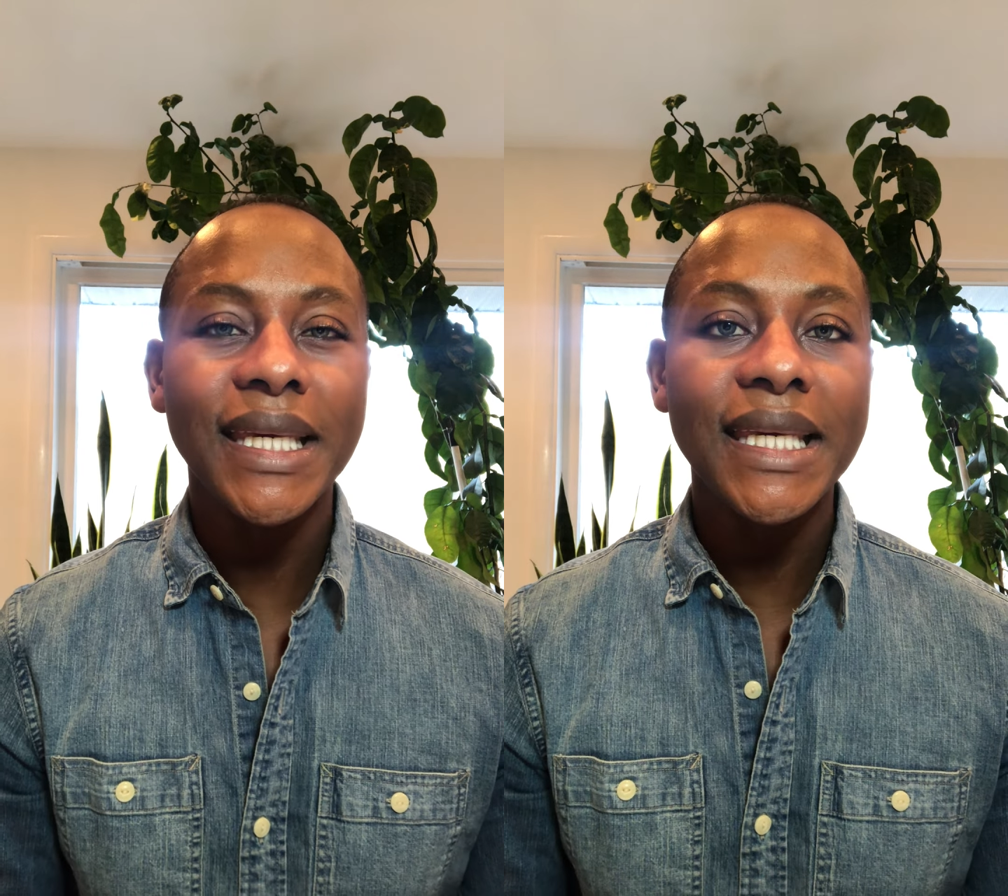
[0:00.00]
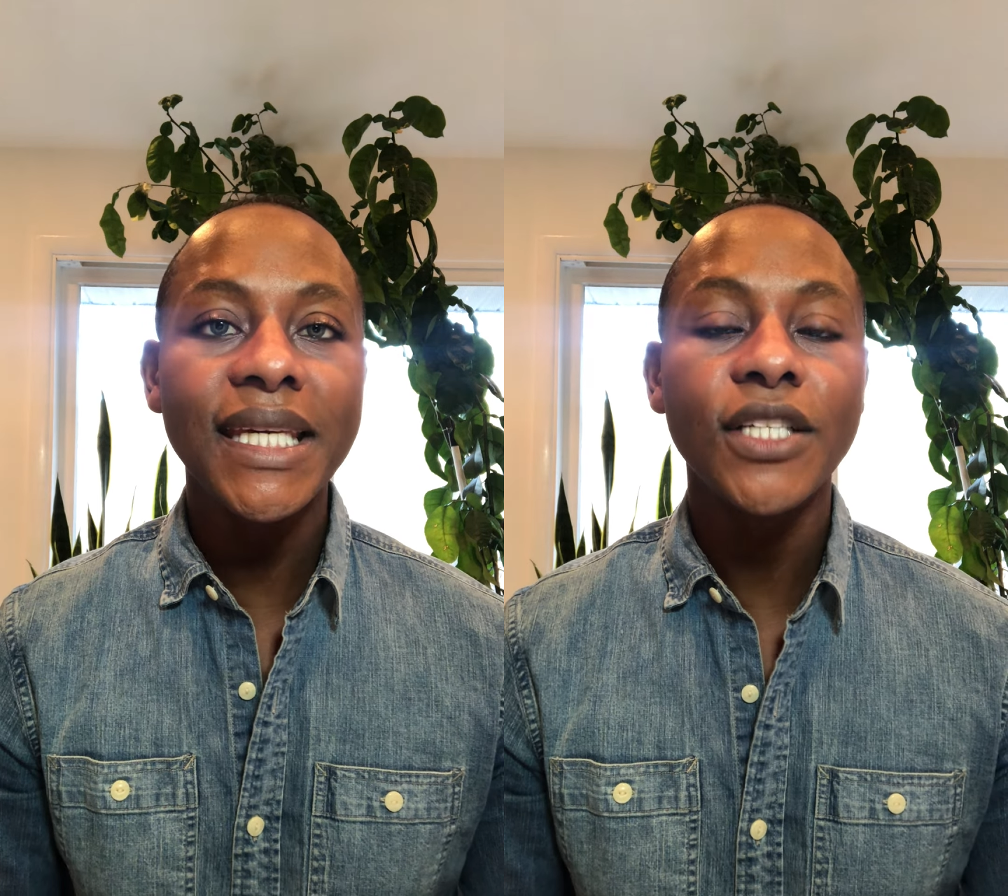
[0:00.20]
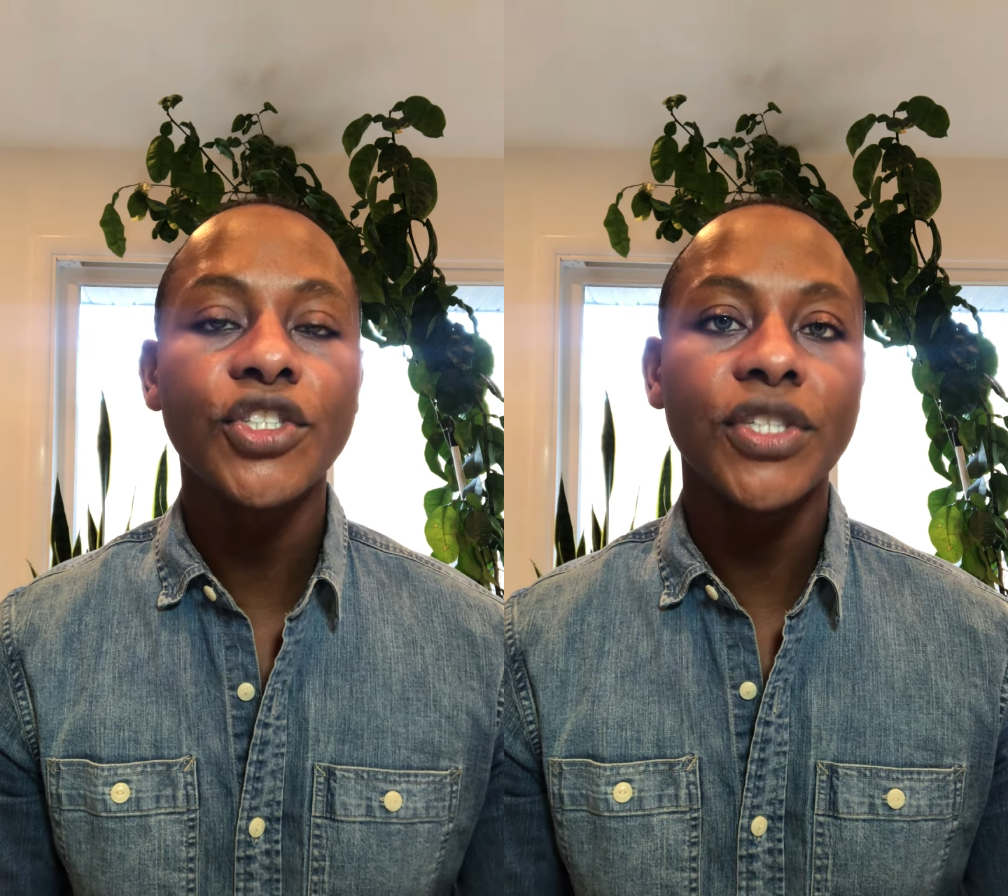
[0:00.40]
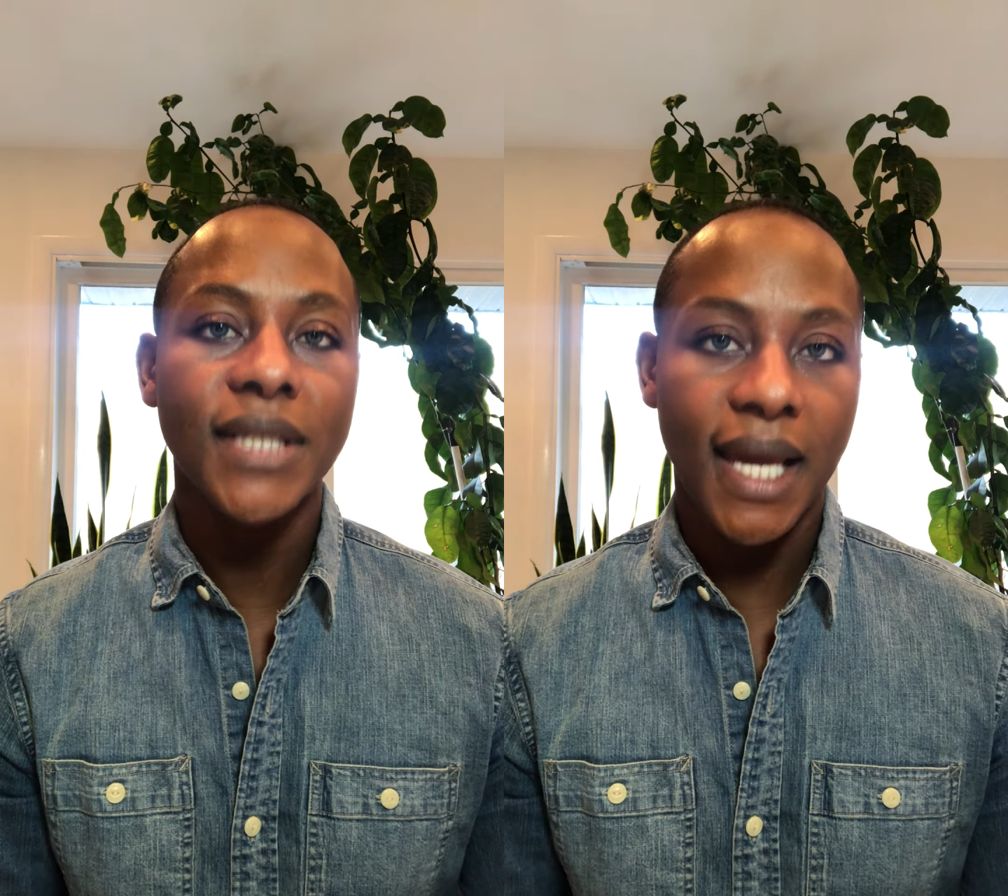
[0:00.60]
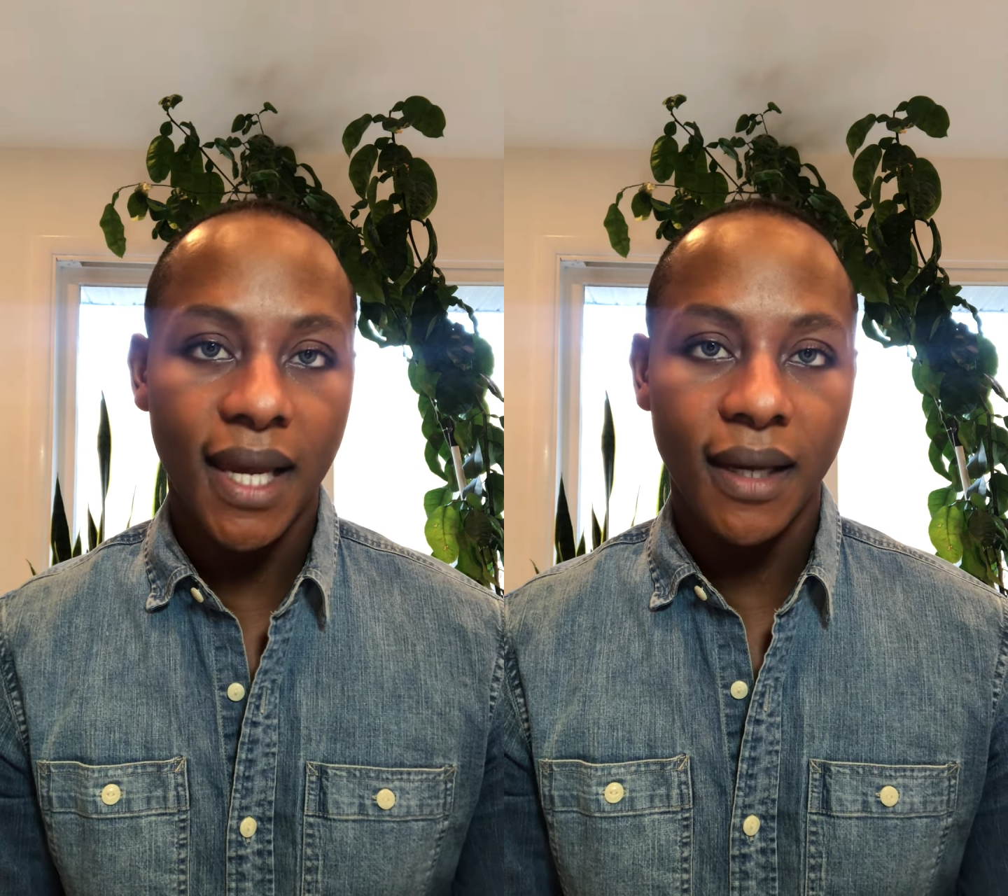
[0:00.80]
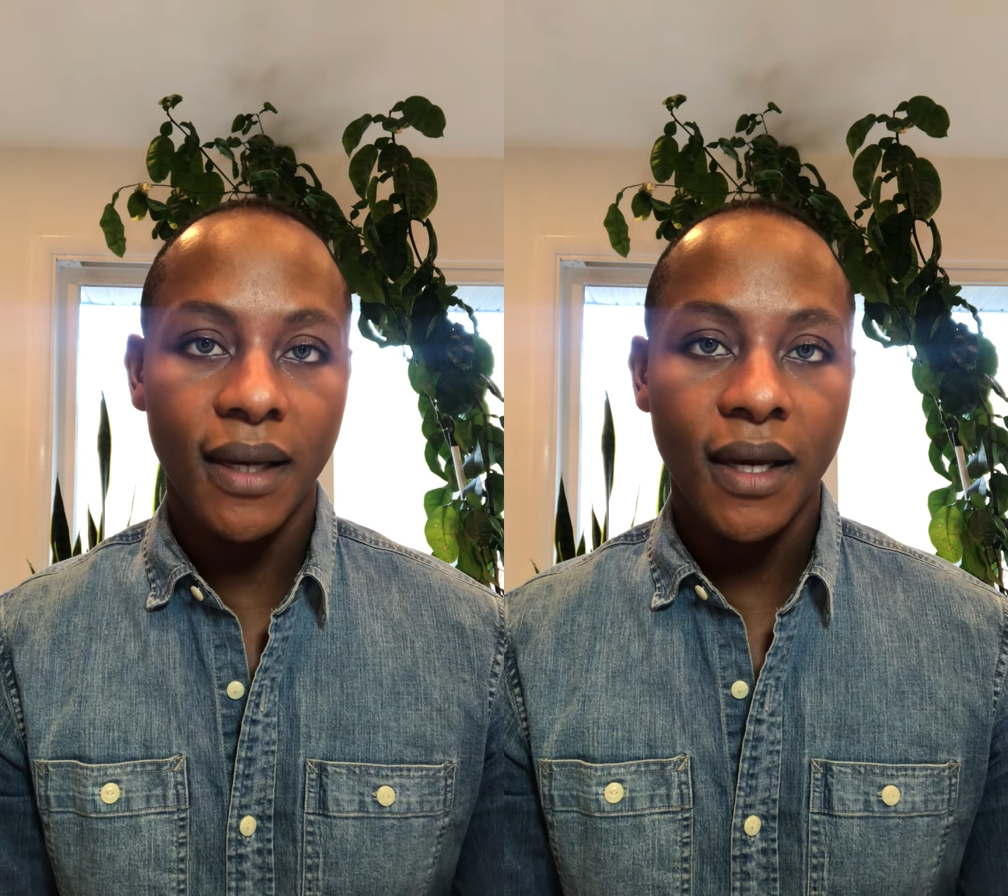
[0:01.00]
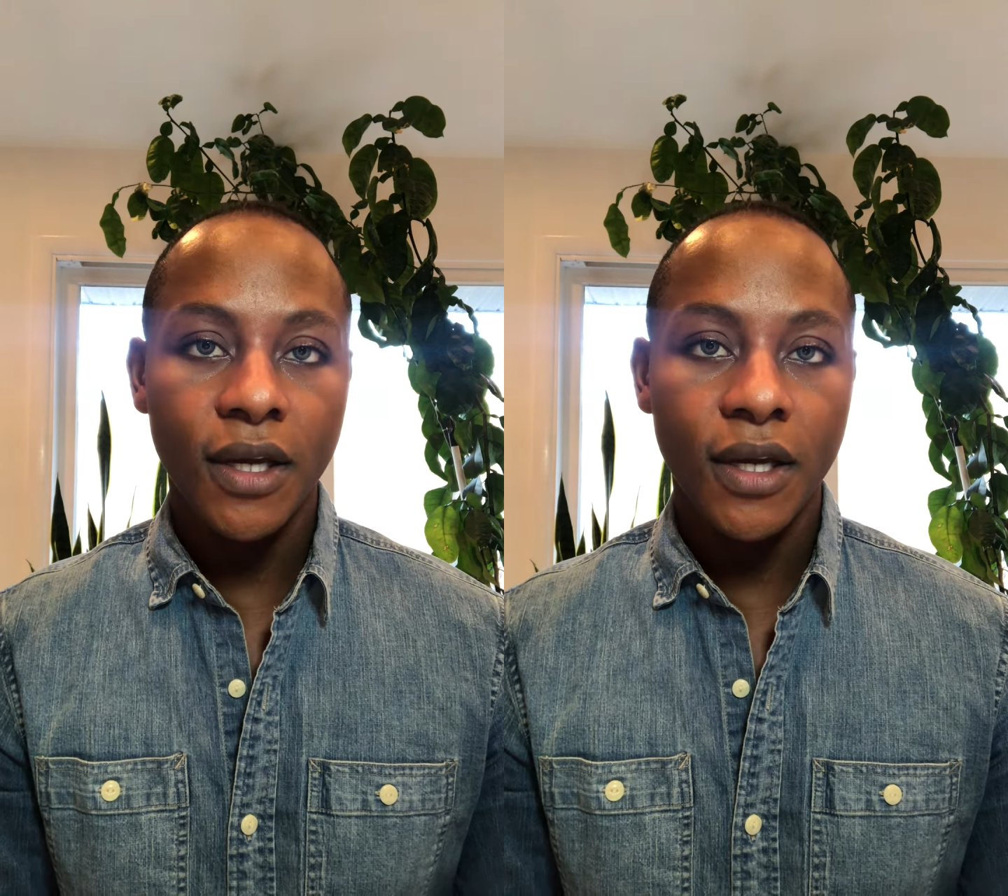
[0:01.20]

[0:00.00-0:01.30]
each day